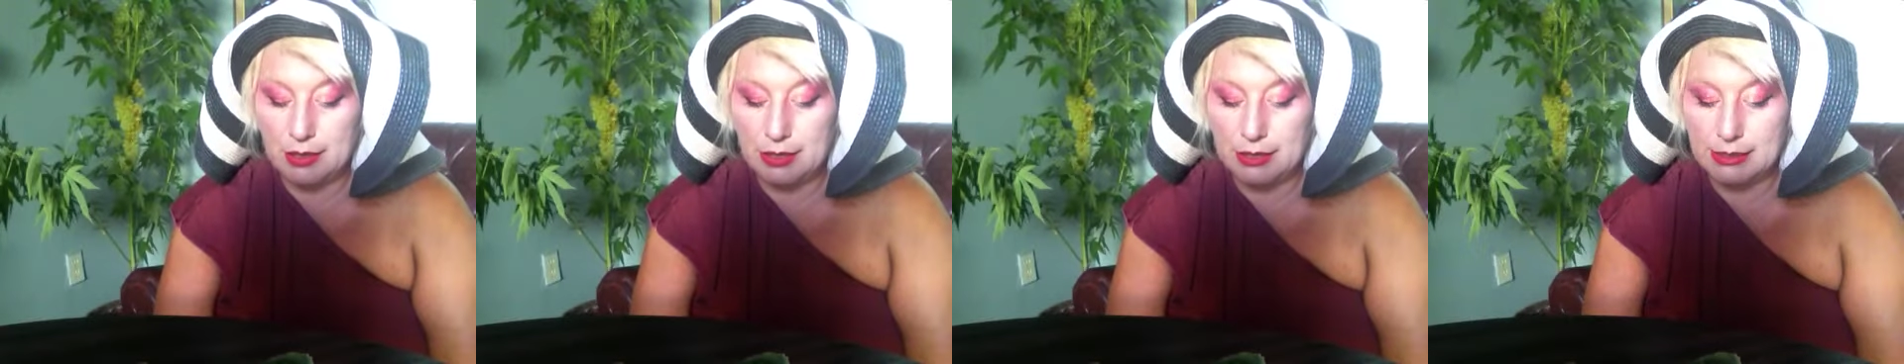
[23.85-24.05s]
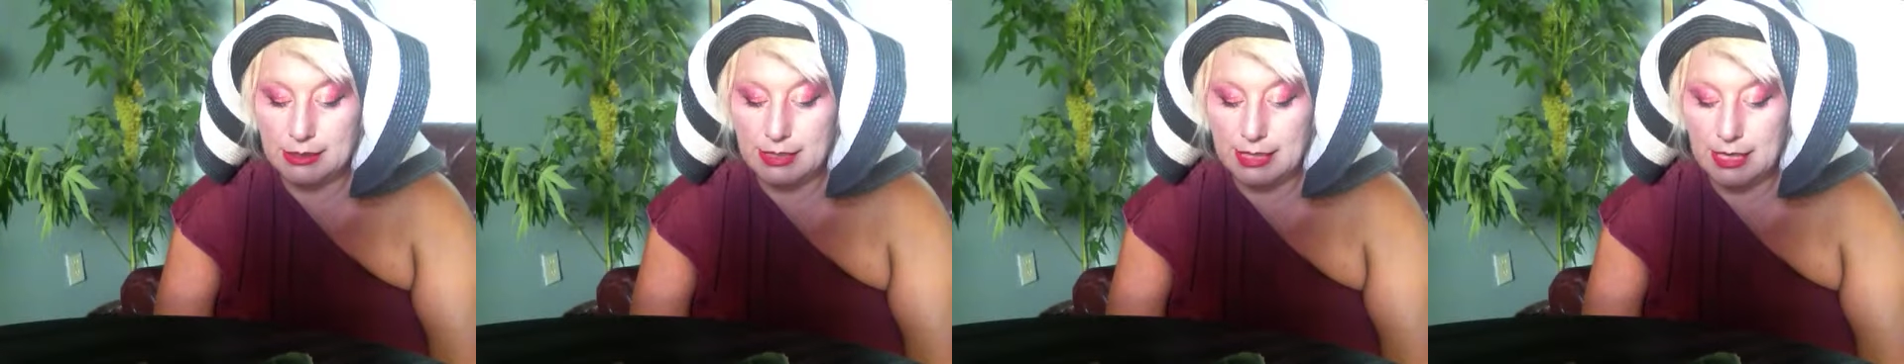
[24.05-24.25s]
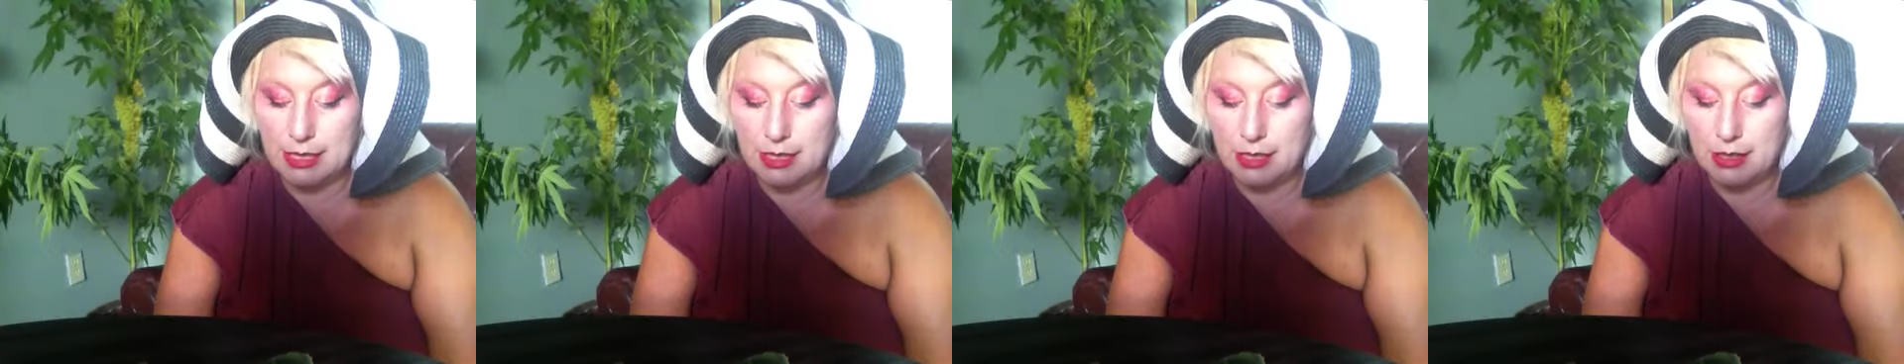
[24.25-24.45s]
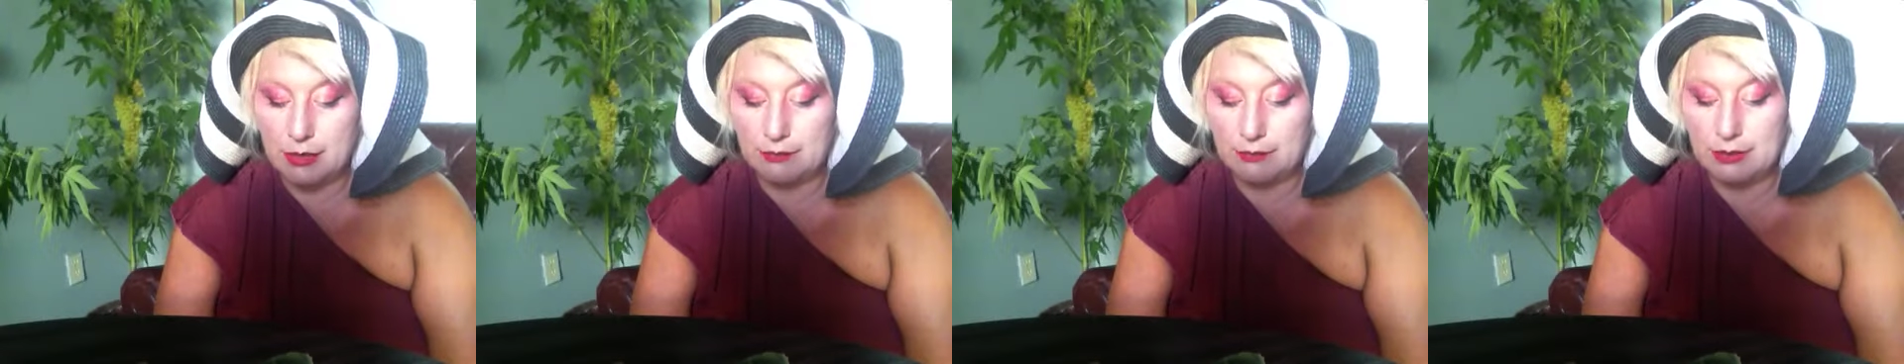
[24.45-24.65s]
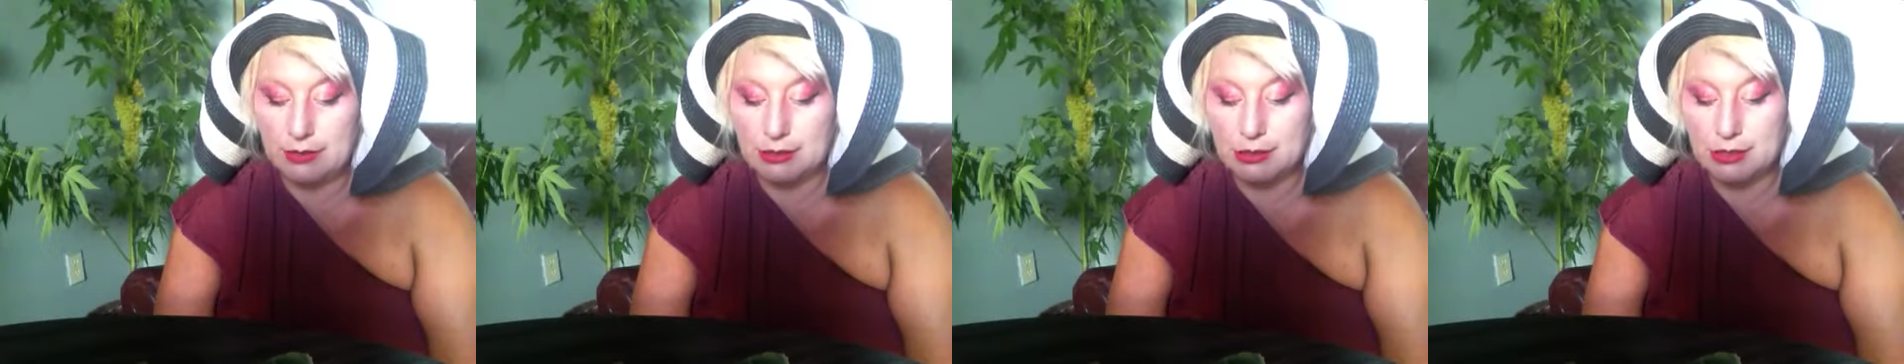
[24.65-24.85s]
intent
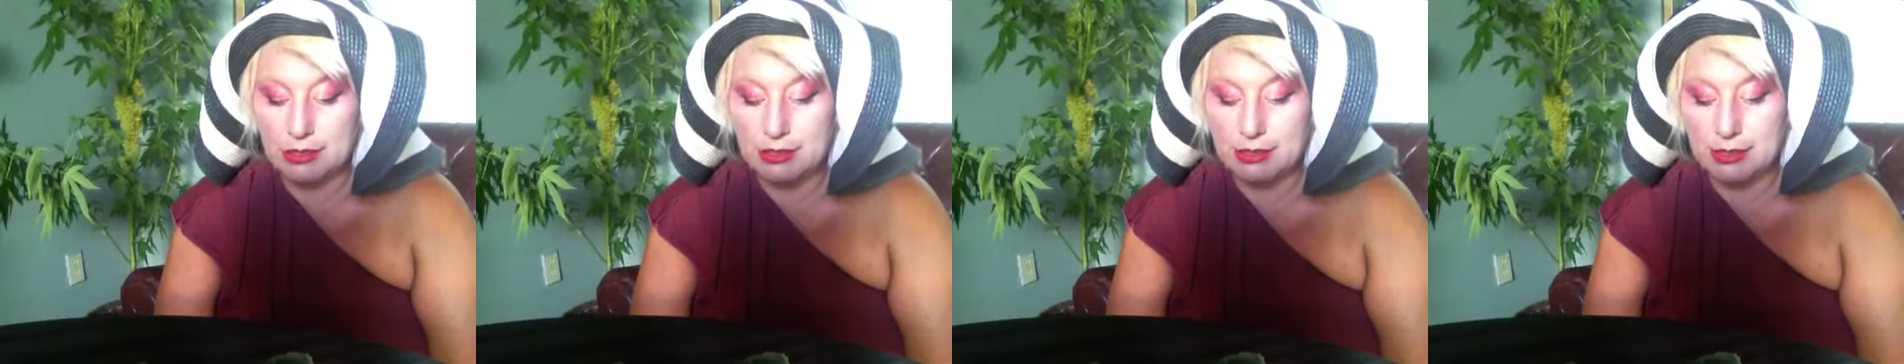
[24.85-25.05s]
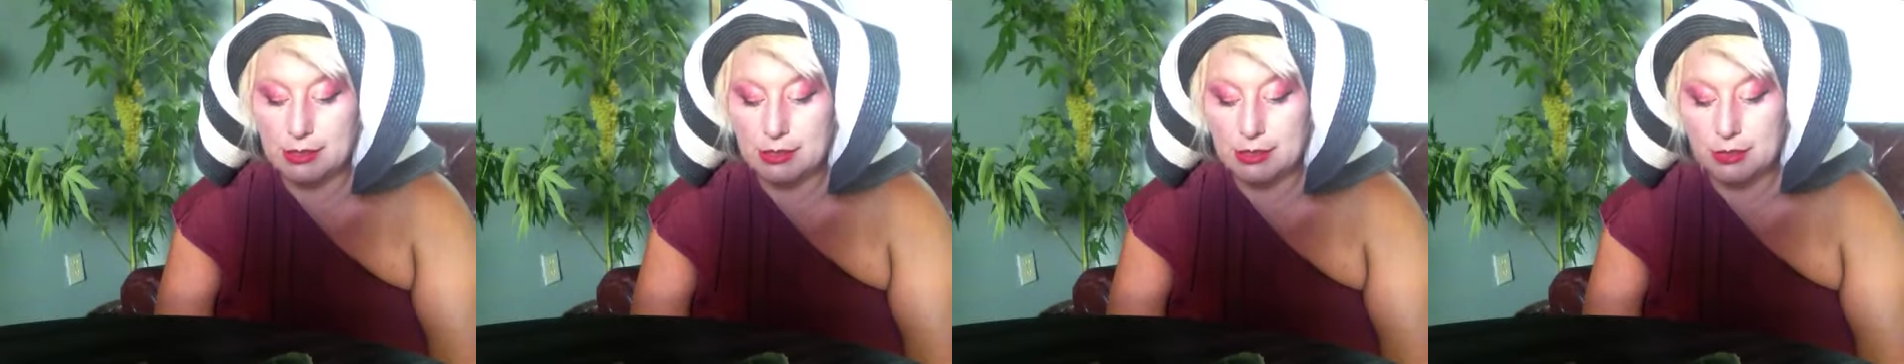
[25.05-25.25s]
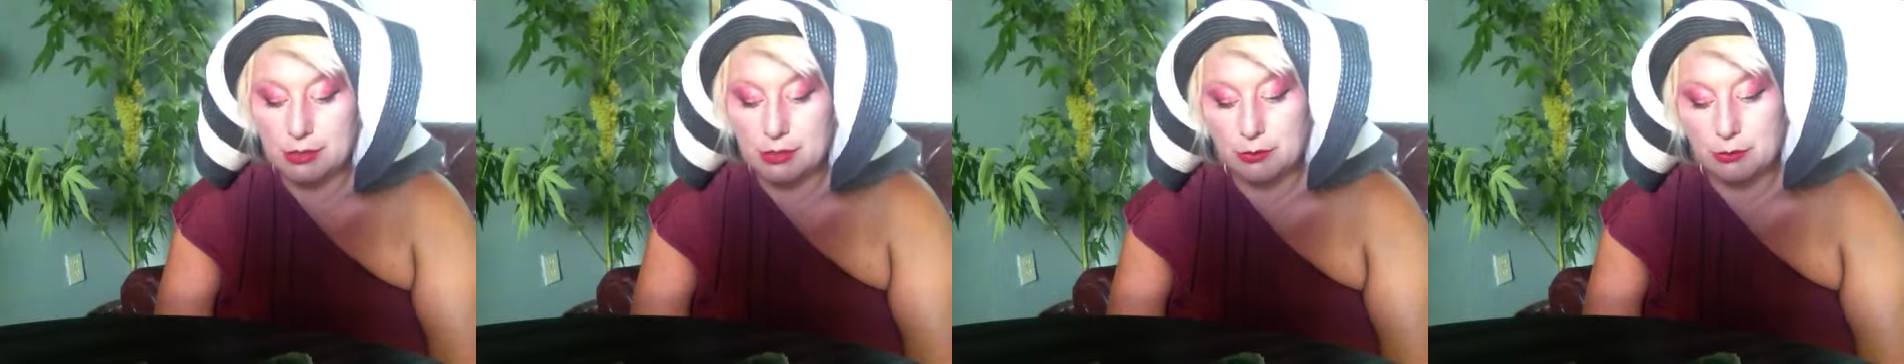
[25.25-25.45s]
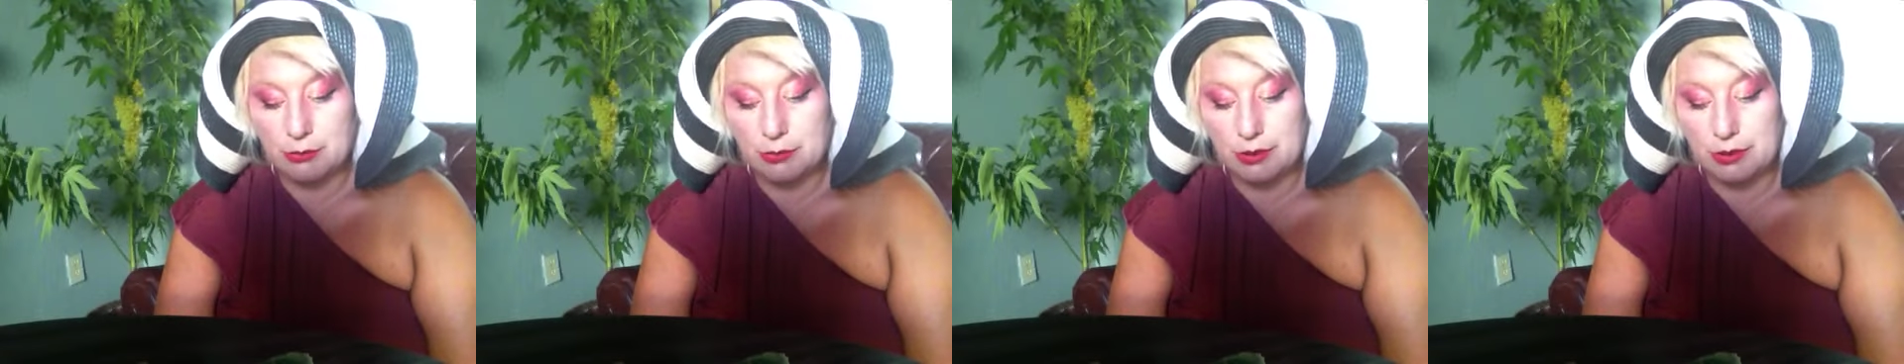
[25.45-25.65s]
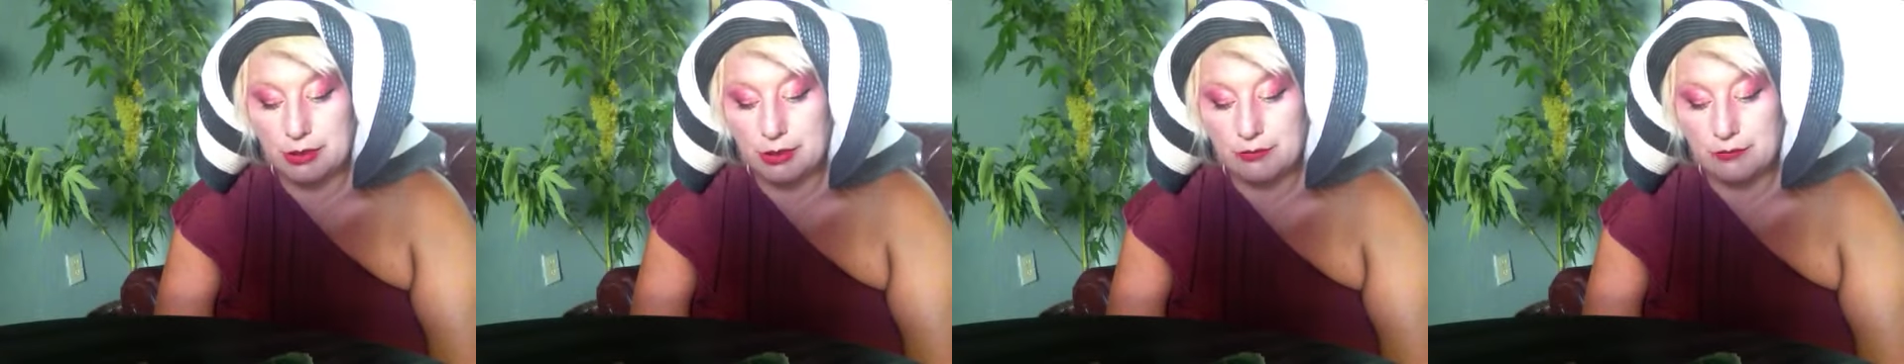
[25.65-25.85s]
of legislature
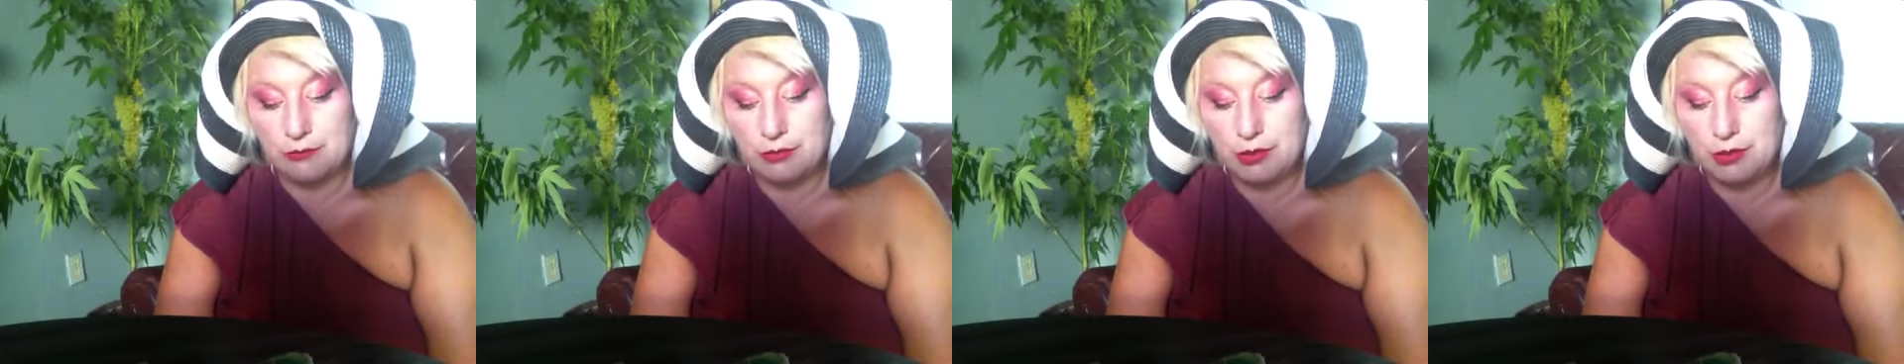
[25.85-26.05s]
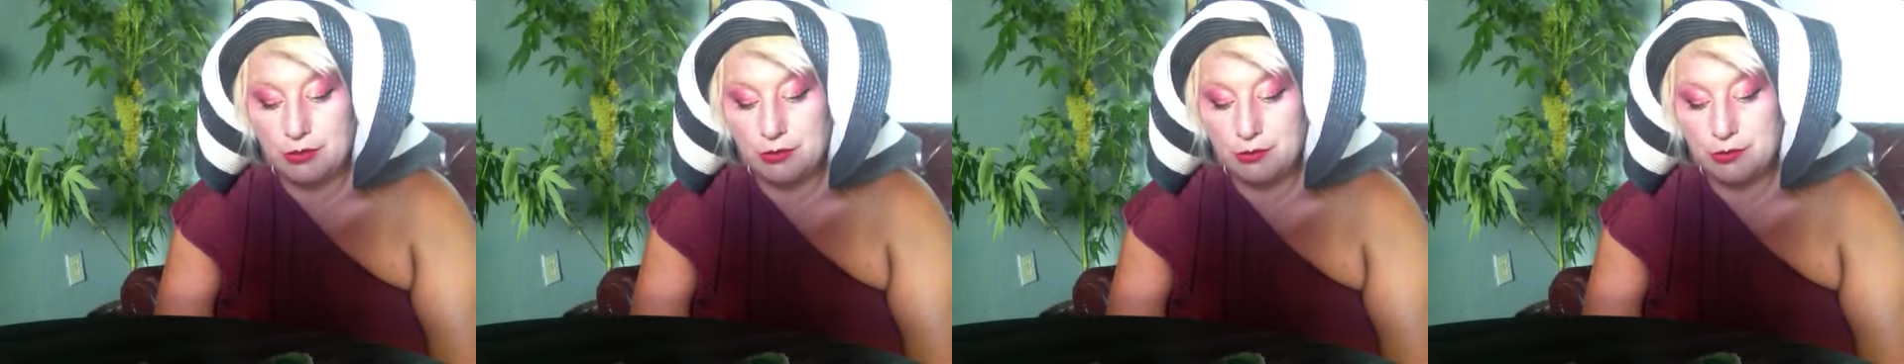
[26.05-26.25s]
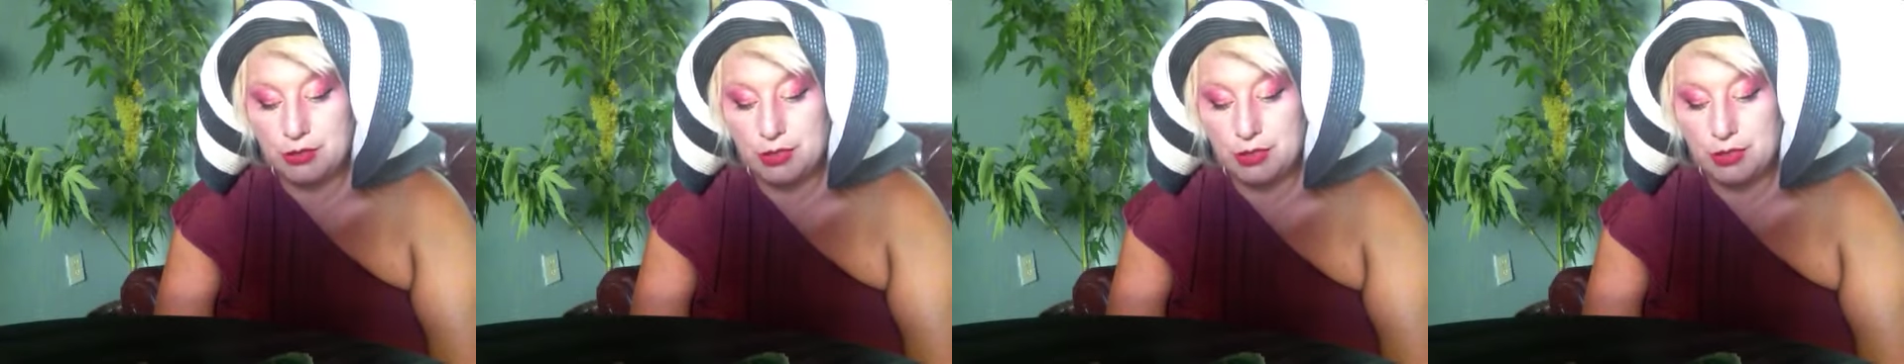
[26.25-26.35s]
with a view